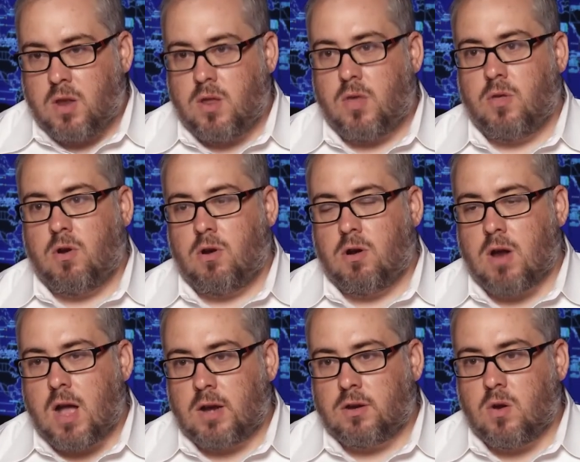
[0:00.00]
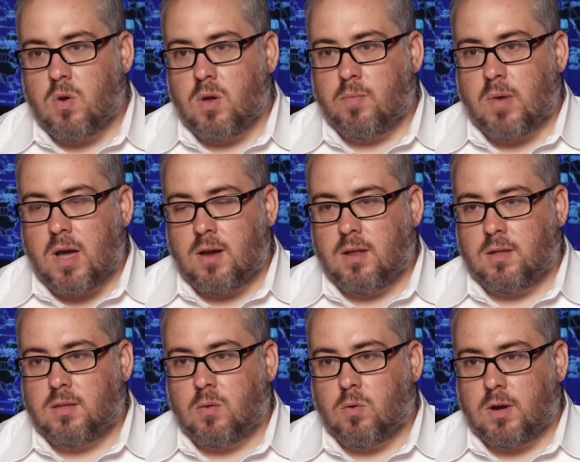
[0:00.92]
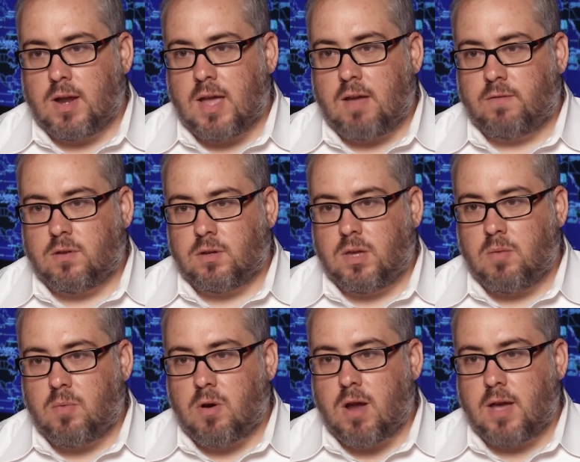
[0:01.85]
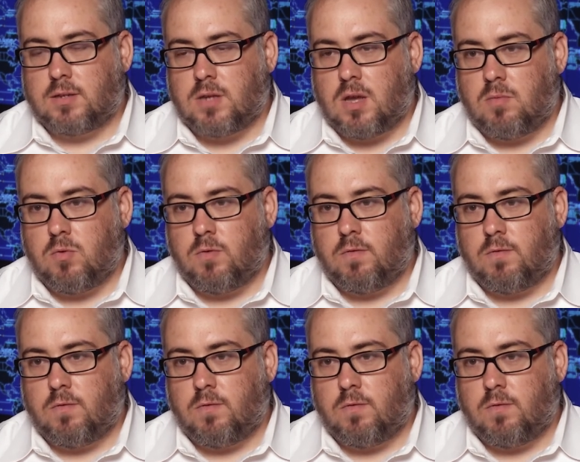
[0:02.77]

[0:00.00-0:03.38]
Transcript: another ongoing botnet that we're going to have to keep our eyes on moving